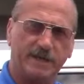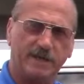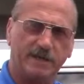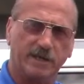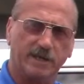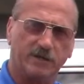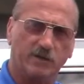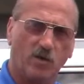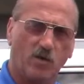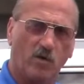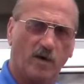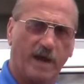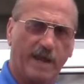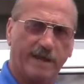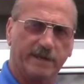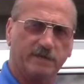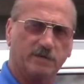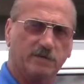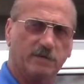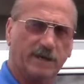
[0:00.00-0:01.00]
on the door
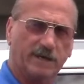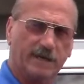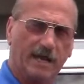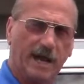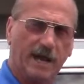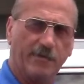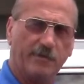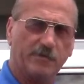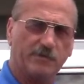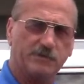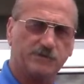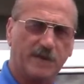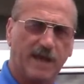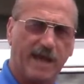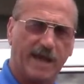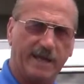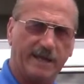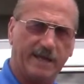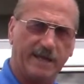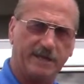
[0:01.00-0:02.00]
handle on the other
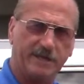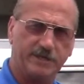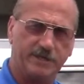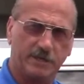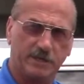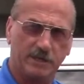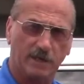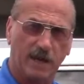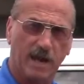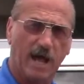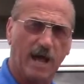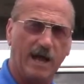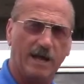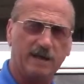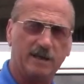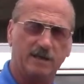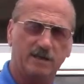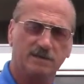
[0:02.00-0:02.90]
side, and you can lock